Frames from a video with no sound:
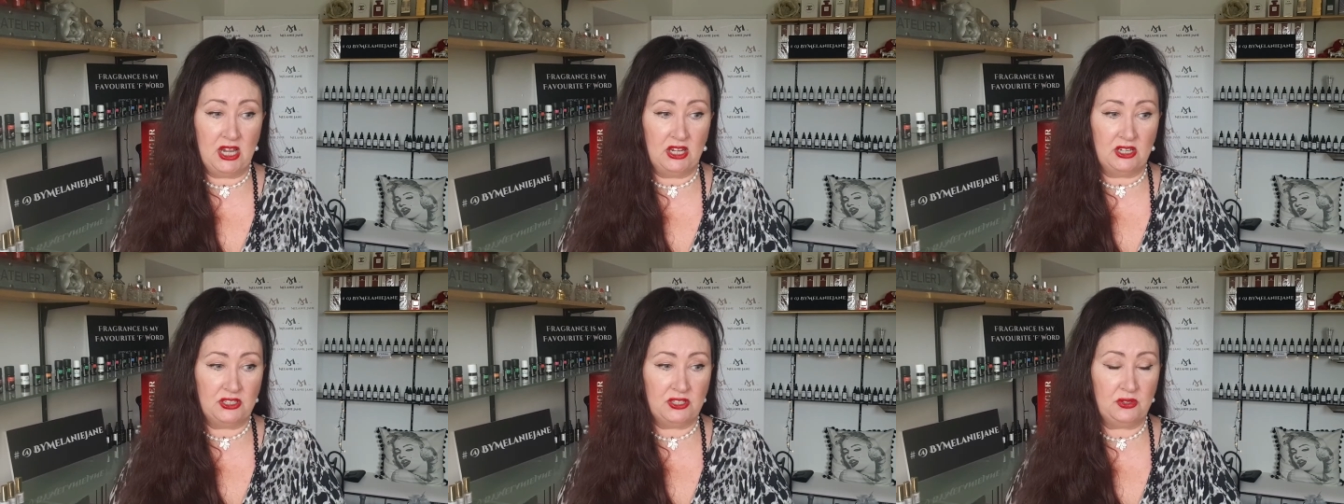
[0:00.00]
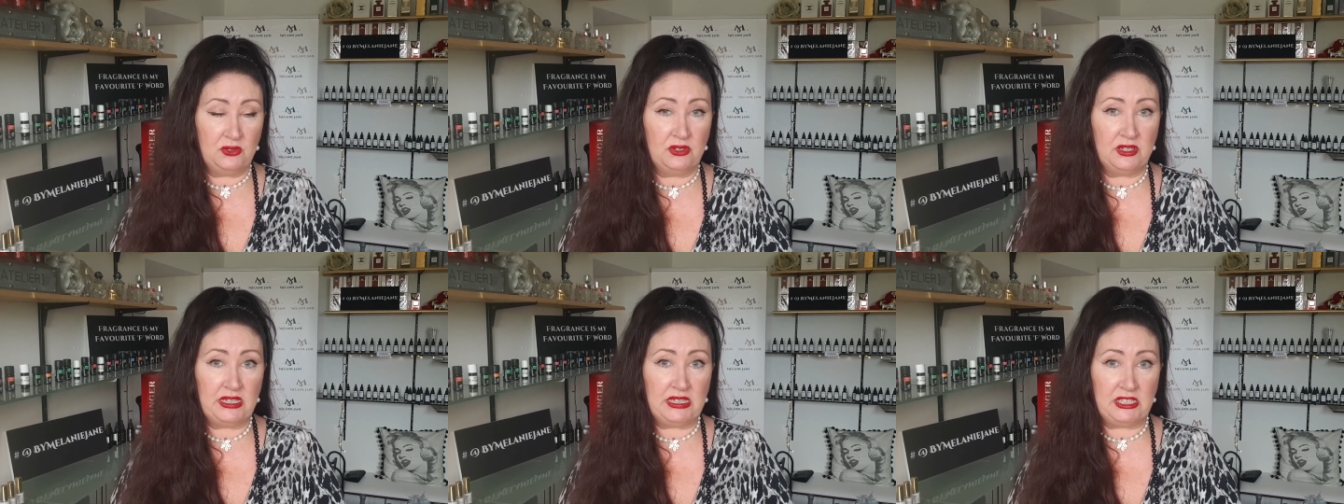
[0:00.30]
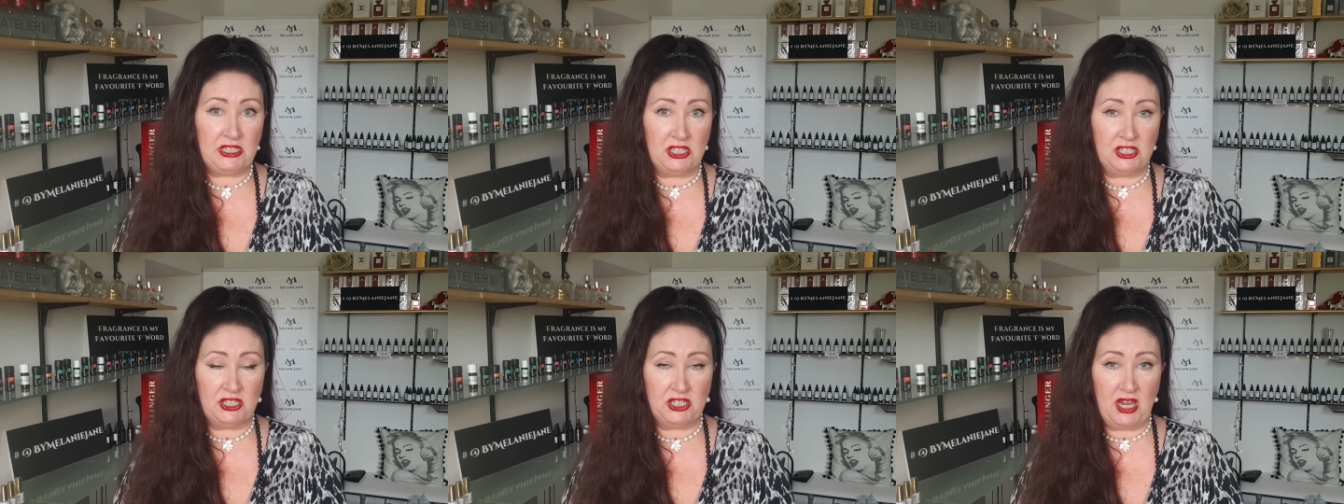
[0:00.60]
So you need
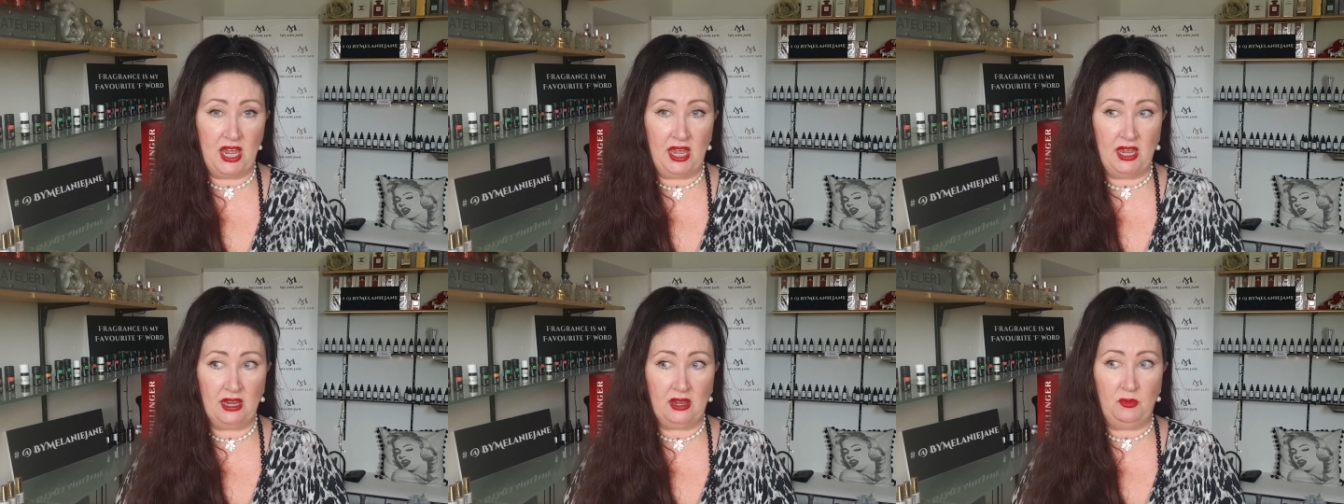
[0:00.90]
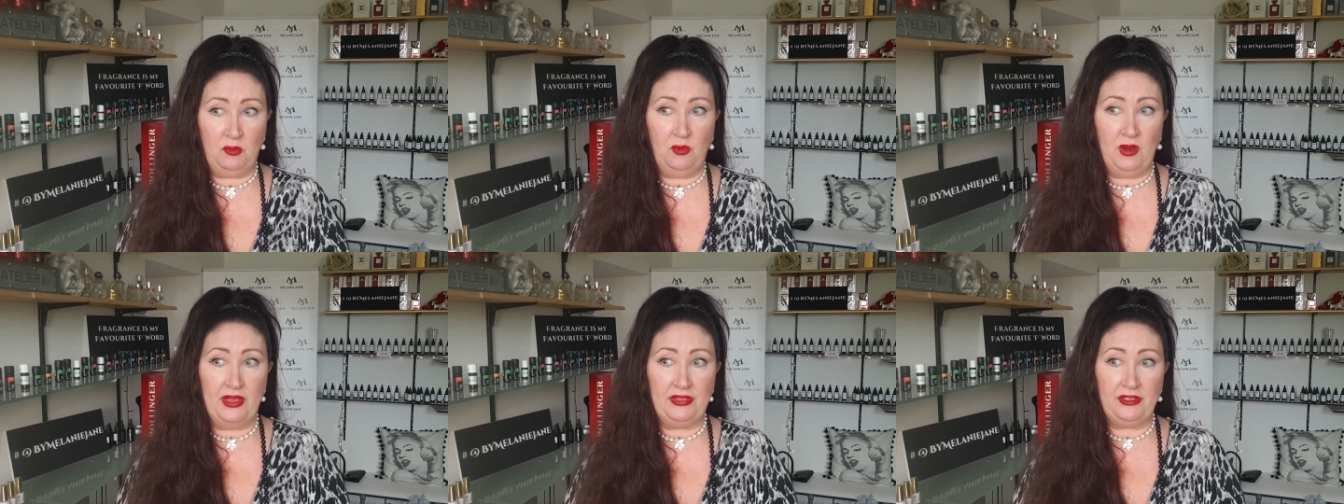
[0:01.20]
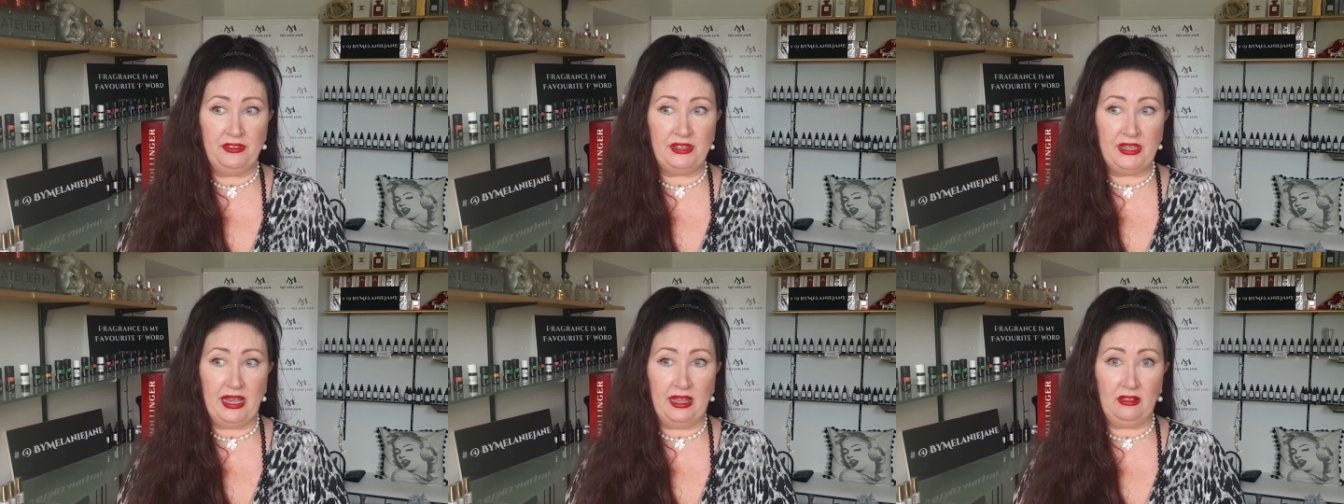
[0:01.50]
to check
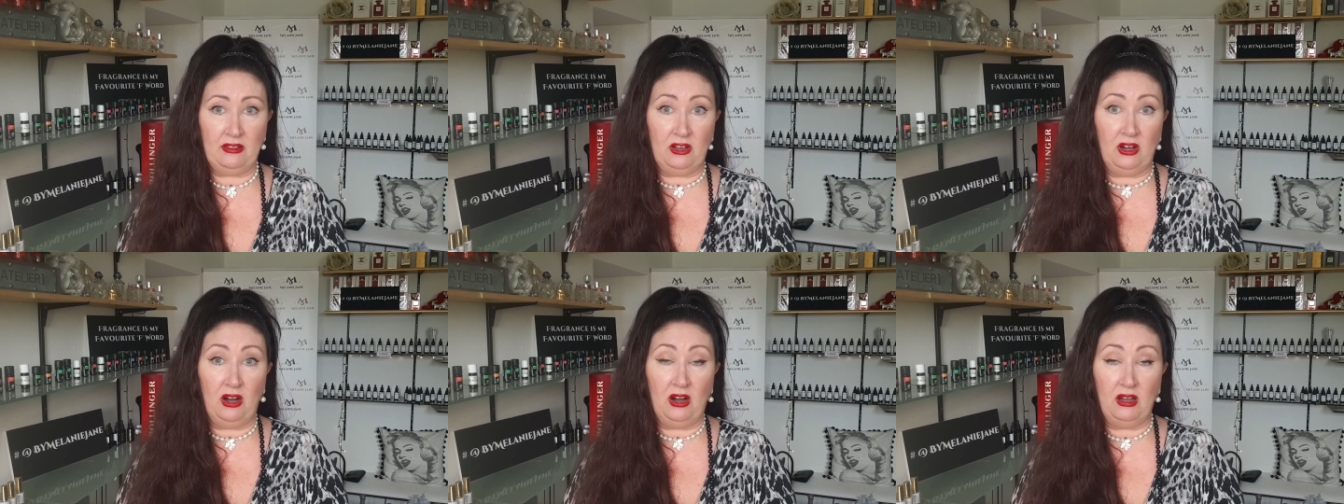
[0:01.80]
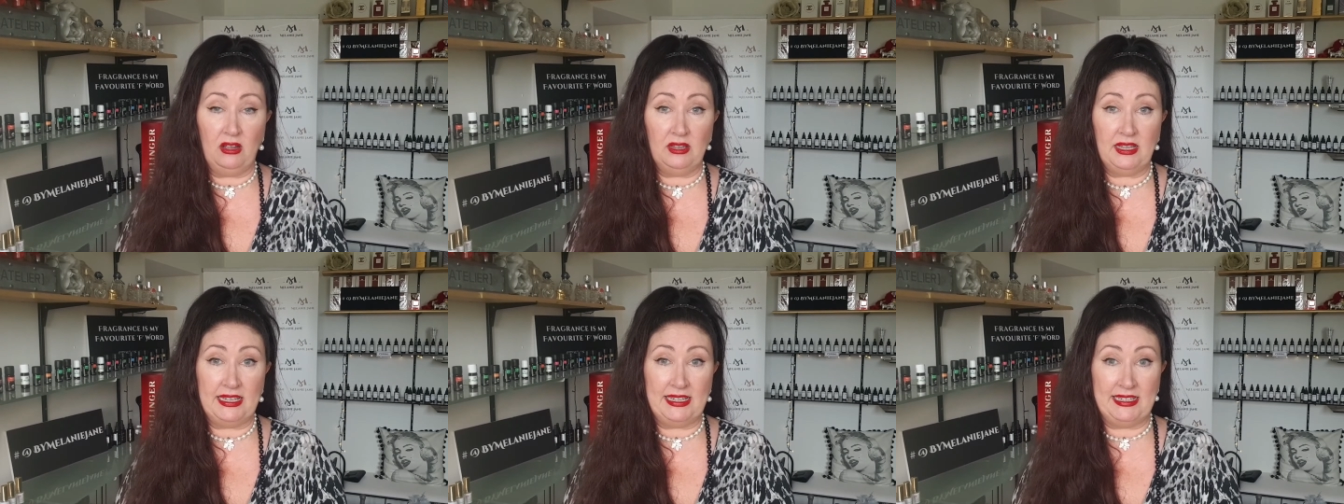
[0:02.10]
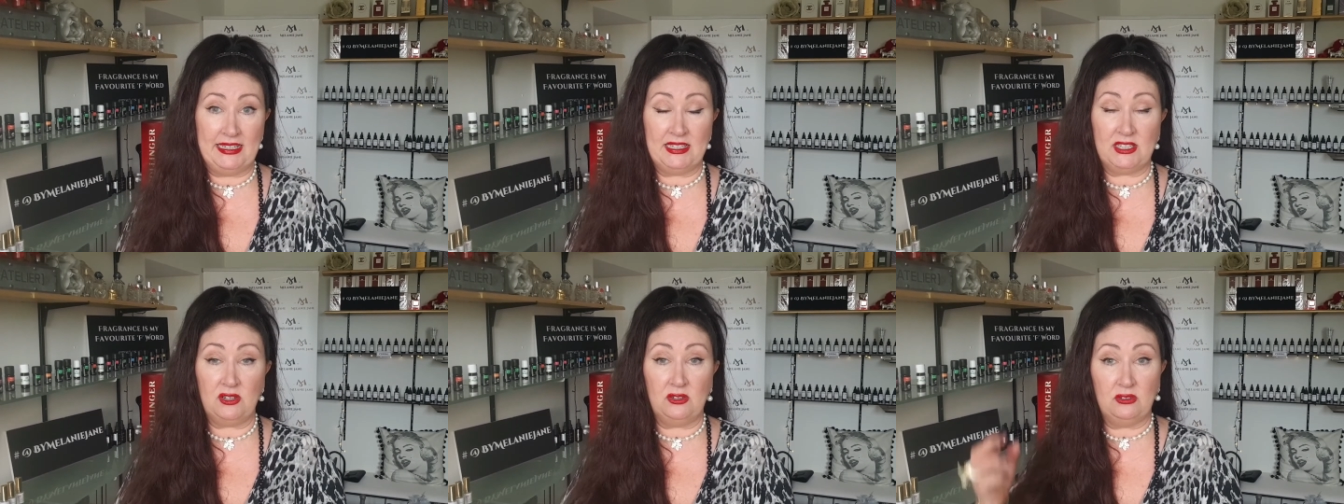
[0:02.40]
whether the alcohol
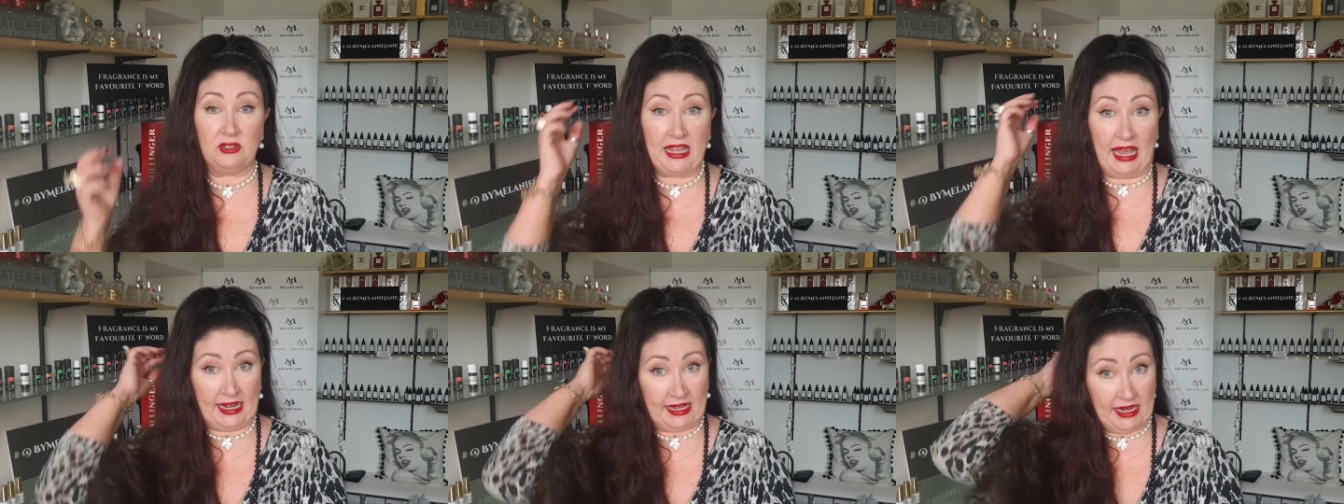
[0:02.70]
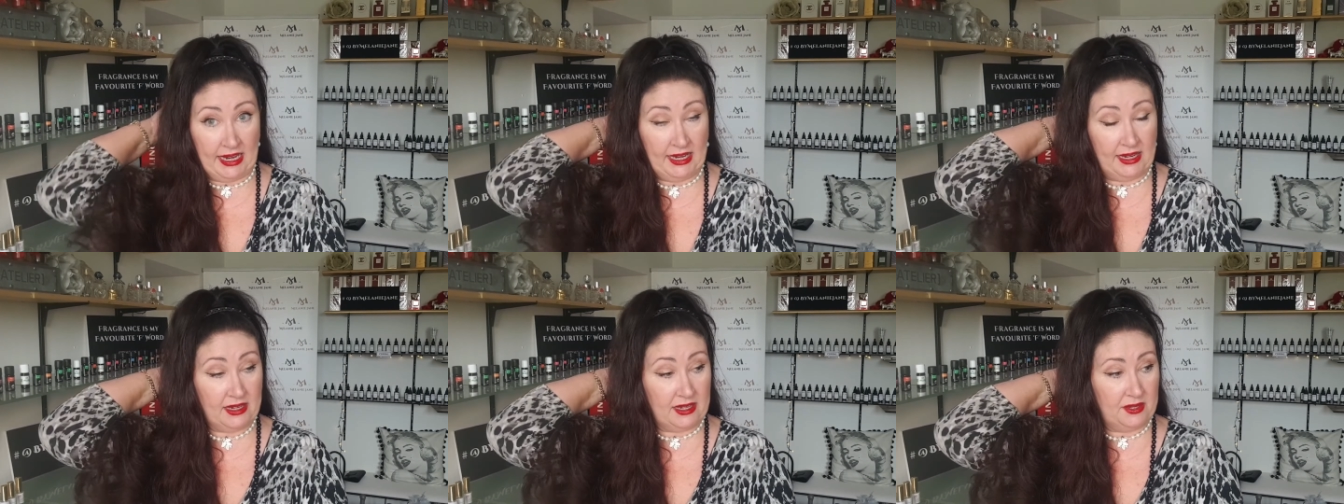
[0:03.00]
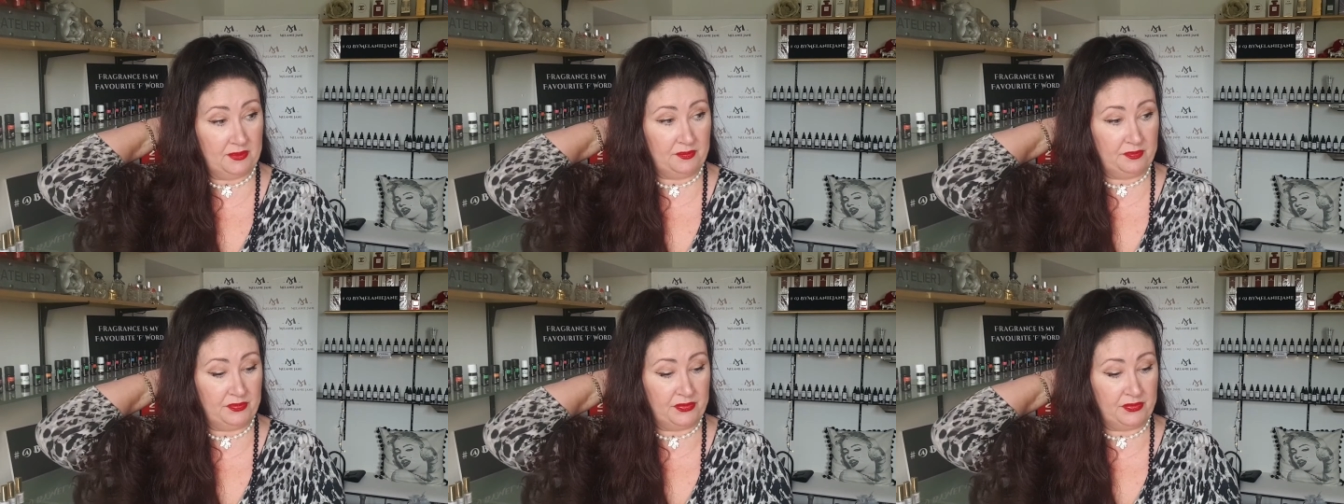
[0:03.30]
is organic